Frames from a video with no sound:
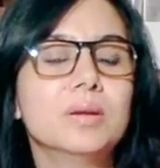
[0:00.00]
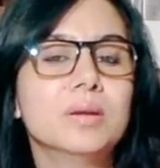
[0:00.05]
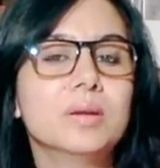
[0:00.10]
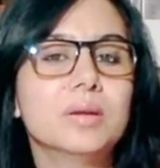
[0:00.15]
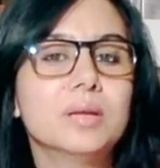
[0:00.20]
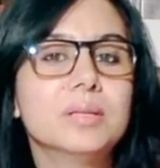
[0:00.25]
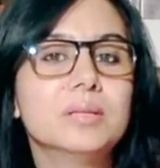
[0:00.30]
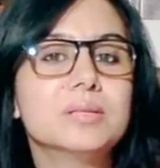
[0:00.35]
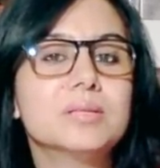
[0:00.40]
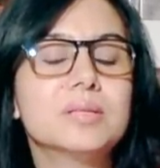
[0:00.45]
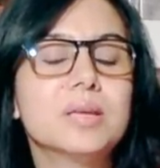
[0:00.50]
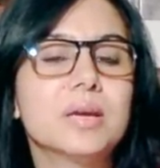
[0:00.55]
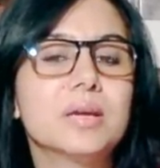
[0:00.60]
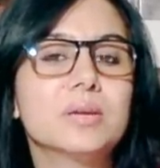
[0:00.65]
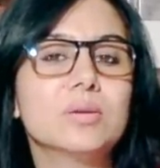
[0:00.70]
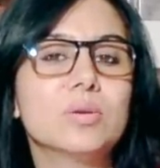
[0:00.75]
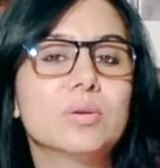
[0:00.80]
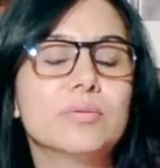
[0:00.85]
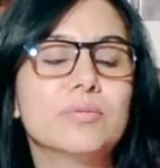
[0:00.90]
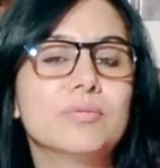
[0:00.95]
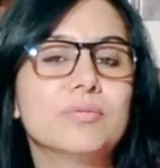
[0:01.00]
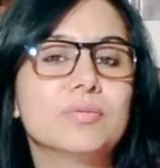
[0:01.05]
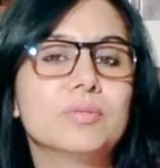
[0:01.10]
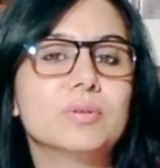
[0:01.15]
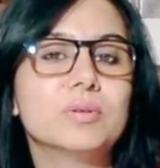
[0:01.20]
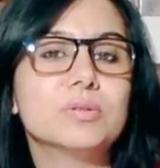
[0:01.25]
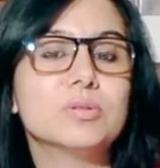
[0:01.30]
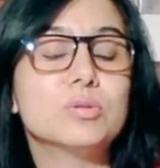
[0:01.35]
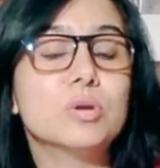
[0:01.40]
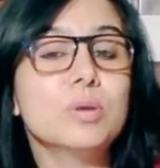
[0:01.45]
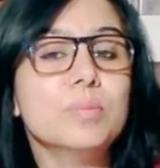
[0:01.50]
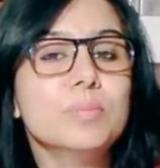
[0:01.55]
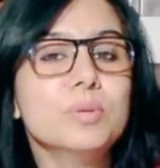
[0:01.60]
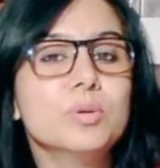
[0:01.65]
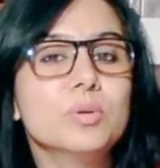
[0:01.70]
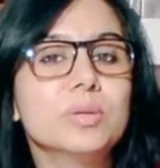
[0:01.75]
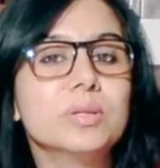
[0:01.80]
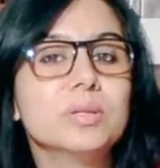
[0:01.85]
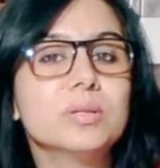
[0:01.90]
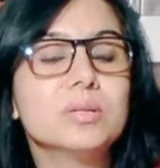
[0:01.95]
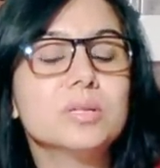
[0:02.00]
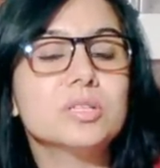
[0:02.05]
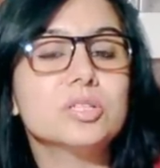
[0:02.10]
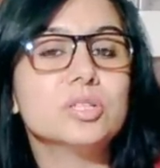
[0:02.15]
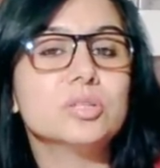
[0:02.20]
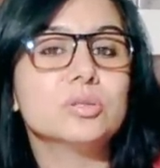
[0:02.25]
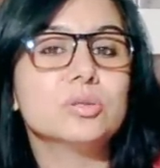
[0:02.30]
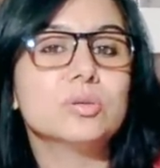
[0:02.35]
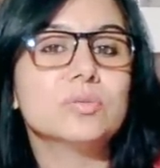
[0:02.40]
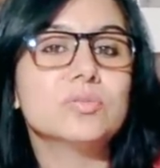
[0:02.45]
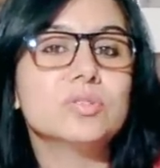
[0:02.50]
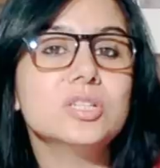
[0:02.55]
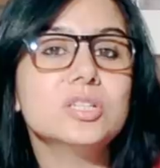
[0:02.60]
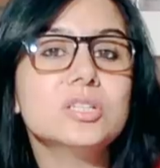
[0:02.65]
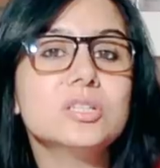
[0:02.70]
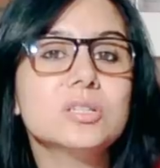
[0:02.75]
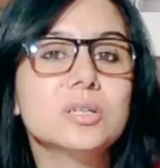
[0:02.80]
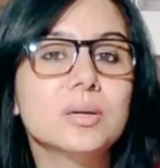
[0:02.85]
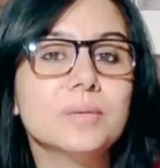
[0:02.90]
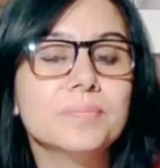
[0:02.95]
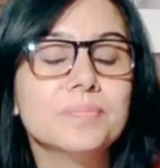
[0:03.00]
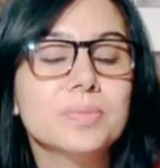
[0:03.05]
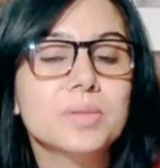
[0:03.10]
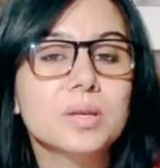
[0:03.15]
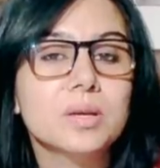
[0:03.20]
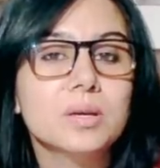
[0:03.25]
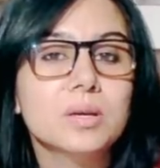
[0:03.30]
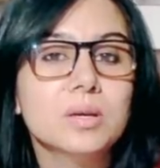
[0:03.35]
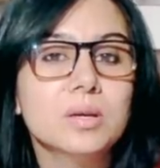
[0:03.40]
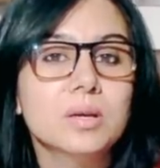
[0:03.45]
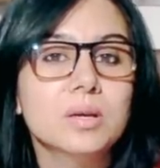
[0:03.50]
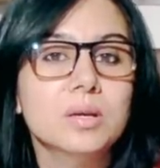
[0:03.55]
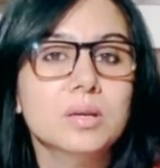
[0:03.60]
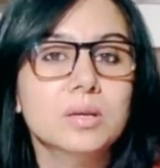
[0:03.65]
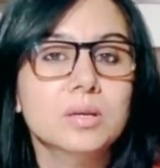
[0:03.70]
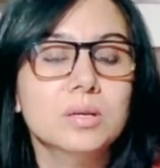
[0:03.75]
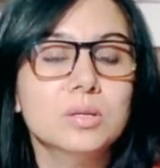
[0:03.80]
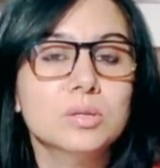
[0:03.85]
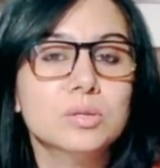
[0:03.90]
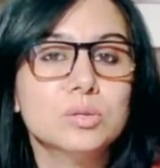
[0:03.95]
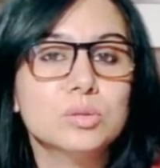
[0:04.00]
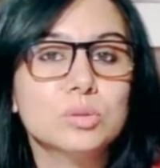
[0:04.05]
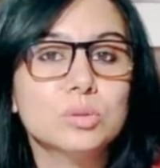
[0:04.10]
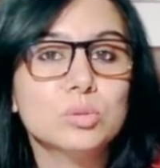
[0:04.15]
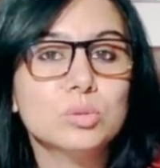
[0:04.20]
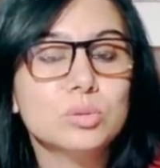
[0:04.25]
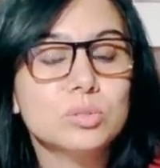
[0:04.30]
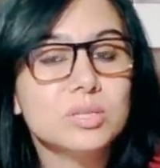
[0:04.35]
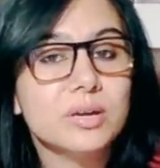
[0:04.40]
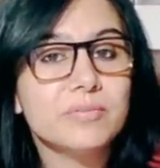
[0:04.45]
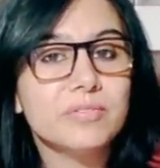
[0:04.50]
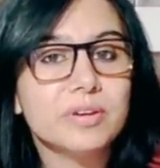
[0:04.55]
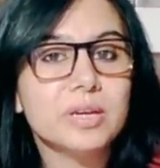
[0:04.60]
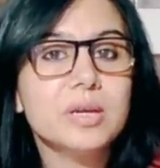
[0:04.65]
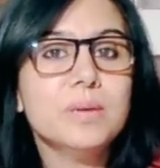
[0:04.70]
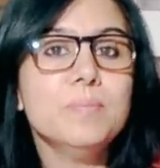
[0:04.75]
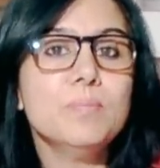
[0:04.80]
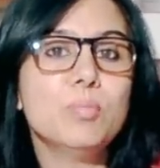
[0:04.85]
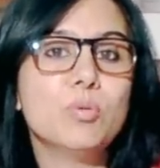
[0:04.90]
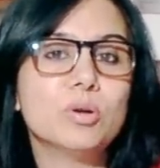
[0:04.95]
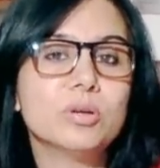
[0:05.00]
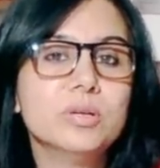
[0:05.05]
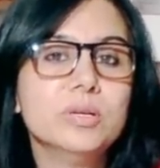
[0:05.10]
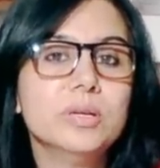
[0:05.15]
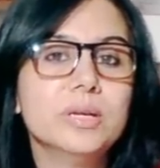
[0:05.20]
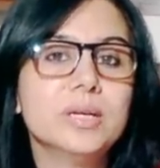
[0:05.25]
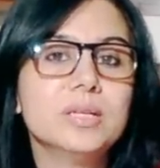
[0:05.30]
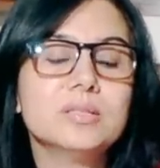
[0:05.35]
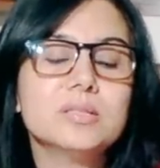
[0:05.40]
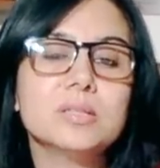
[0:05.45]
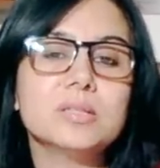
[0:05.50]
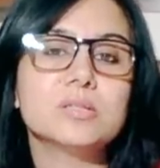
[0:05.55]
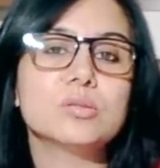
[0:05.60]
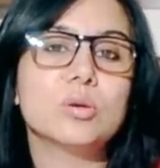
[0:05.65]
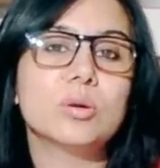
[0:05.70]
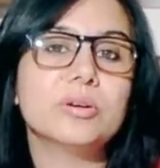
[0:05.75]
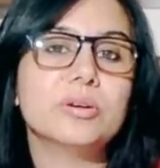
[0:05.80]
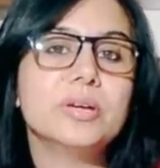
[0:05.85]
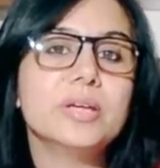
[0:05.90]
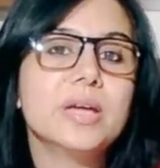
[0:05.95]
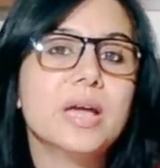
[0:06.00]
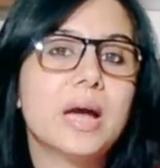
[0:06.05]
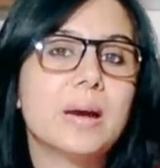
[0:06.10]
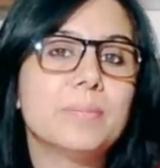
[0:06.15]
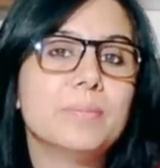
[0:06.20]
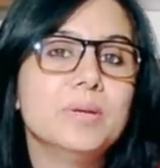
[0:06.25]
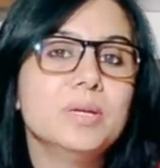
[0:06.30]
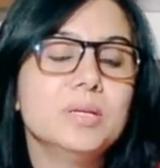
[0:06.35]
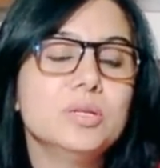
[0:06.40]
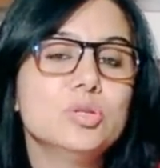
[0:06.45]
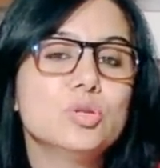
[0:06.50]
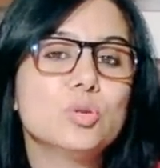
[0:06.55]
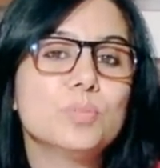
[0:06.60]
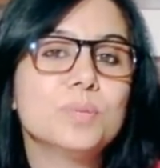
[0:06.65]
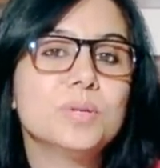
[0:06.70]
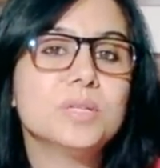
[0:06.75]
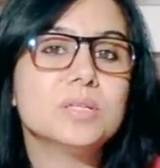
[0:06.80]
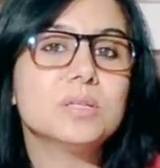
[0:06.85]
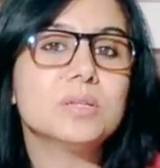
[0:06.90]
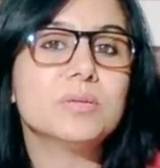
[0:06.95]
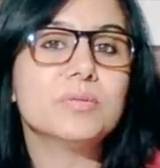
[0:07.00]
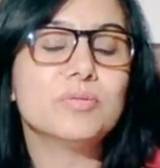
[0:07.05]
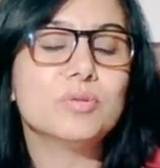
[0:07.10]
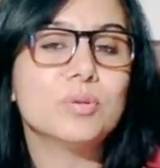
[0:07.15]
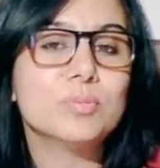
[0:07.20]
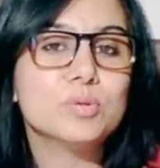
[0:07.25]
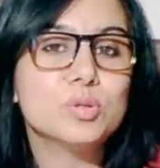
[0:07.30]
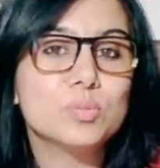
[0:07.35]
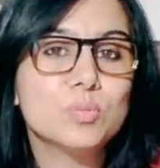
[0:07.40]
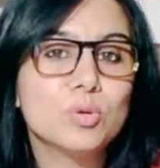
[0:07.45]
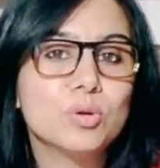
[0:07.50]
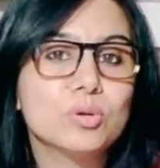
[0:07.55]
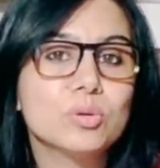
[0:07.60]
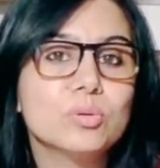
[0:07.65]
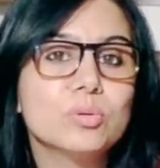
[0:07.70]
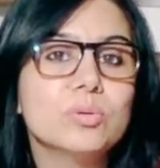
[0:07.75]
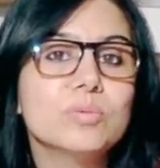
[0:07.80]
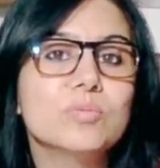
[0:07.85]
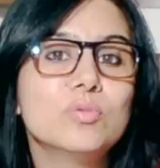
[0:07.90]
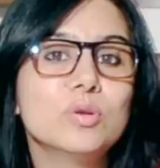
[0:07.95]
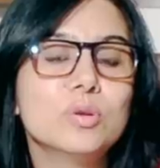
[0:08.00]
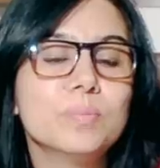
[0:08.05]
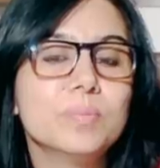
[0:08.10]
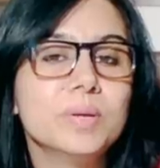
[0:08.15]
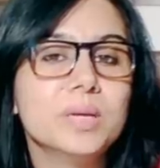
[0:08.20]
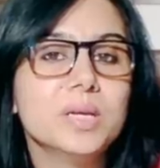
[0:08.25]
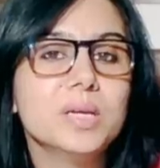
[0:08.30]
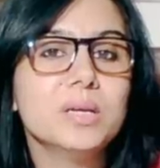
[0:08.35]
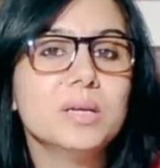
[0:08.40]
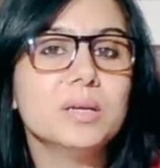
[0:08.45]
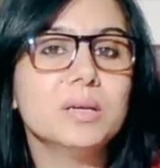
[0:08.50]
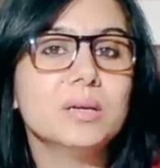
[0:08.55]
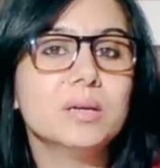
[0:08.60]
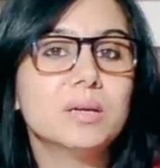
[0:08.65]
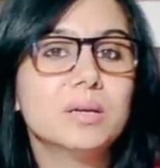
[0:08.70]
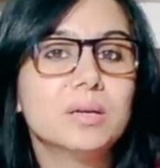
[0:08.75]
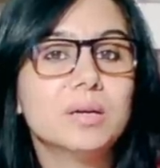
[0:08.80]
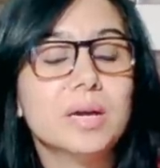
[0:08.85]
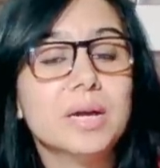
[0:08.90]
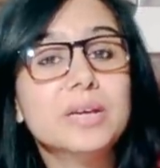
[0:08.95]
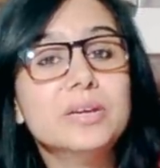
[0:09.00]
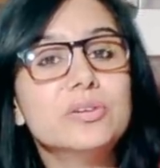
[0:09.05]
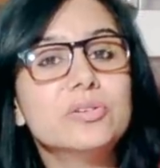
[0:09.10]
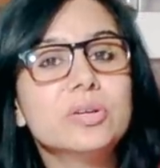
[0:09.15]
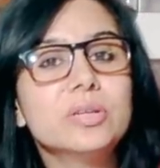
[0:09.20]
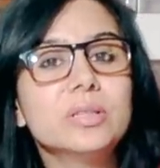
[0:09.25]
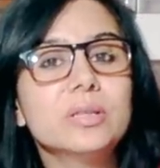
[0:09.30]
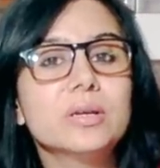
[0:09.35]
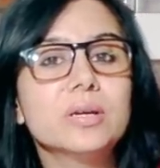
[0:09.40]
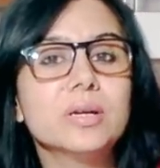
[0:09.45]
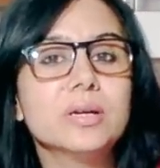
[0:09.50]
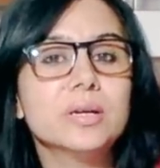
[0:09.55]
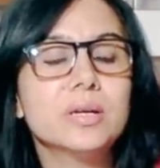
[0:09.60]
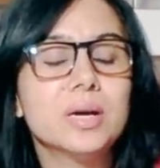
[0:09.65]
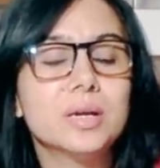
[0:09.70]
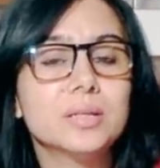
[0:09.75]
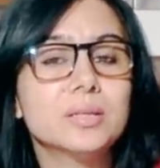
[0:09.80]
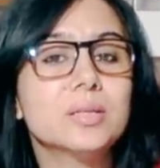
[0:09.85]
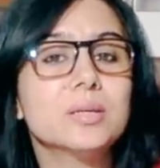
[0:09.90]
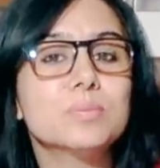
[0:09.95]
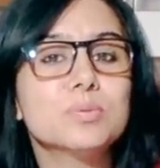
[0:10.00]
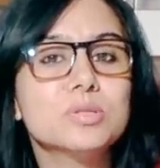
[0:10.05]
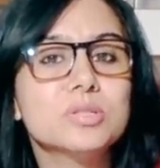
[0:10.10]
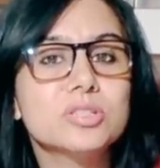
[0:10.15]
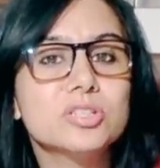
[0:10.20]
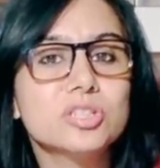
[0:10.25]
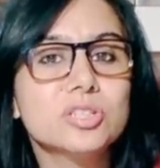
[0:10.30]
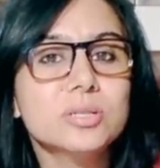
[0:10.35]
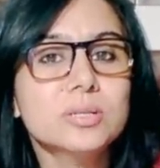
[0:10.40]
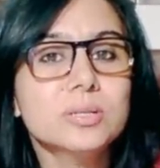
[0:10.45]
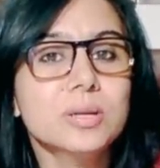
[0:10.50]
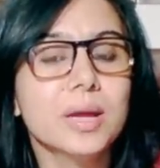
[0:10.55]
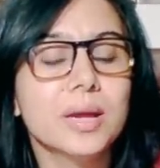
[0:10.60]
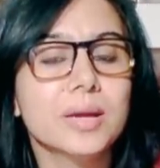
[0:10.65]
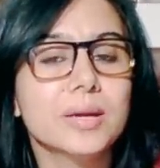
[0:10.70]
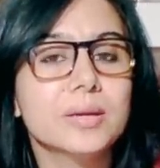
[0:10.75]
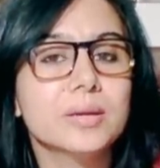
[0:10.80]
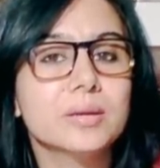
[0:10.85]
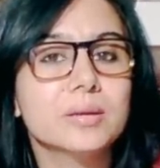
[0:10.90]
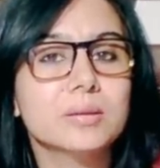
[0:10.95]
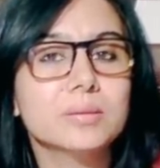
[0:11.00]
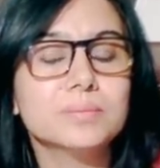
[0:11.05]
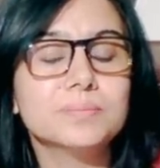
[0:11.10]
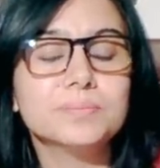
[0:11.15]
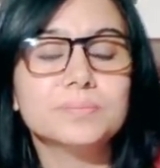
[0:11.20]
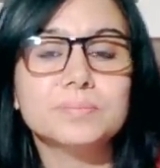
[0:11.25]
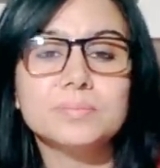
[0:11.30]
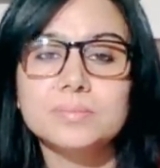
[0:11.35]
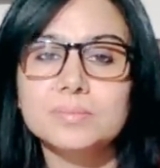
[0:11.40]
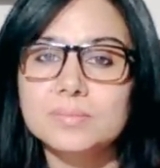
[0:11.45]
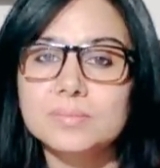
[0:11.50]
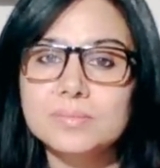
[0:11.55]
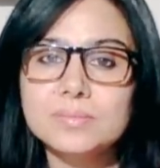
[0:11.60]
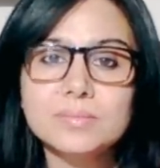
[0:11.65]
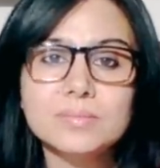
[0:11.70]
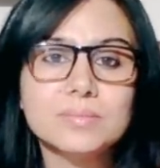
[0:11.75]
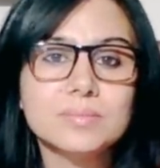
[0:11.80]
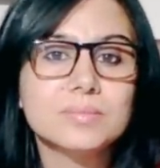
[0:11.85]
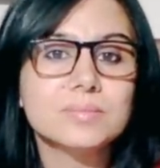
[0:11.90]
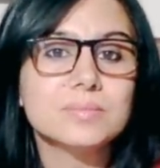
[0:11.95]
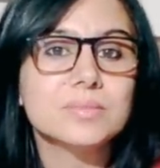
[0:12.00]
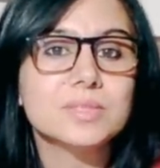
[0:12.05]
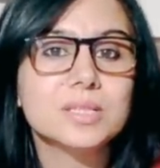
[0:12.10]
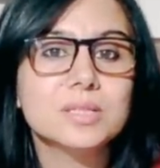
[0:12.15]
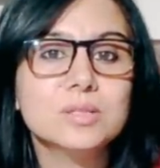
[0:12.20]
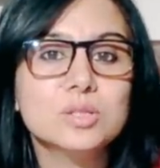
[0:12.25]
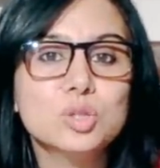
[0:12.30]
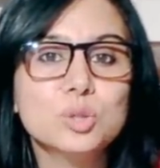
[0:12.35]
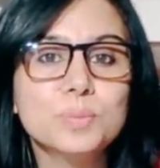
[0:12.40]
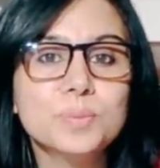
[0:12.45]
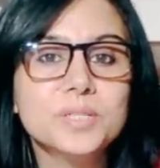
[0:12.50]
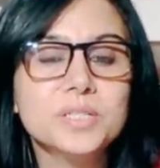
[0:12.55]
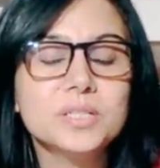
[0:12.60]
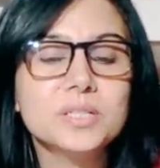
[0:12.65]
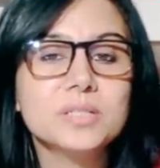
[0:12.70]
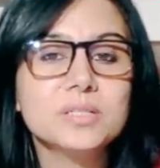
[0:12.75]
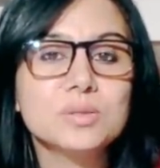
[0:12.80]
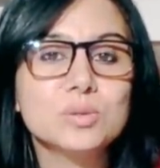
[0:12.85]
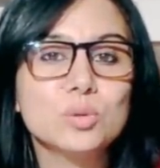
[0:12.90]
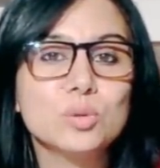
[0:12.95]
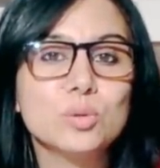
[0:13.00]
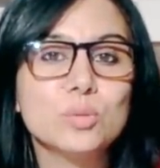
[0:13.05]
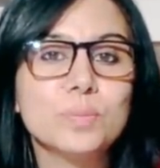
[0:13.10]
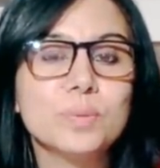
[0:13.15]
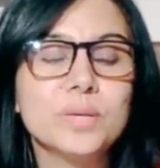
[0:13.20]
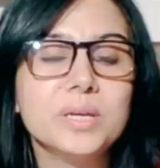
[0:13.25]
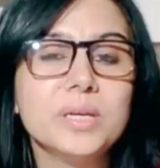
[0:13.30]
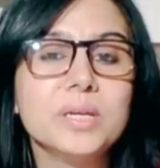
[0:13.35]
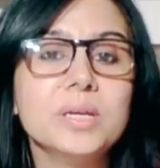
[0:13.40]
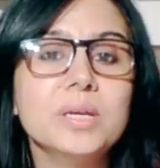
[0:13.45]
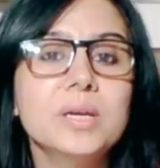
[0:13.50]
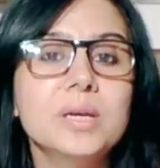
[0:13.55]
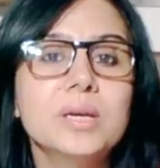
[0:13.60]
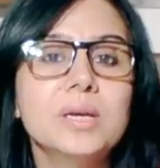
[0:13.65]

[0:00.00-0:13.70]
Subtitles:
in the sign of Scorpio, in the nakshatra of Jyeshtha. So those are very important dates. It's already happening. Jupiter from tomorrow would be entering the Gandanta position, and Jupiter is going to be